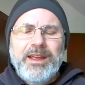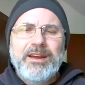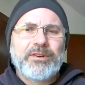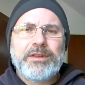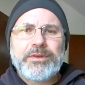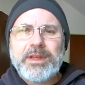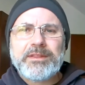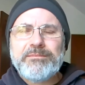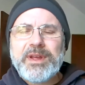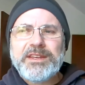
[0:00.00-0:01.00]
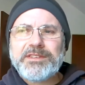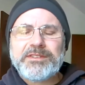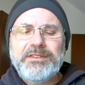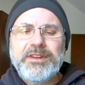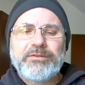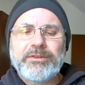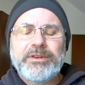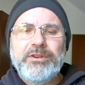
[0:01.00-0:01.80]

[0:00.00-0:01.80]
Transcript: everything that makes us different.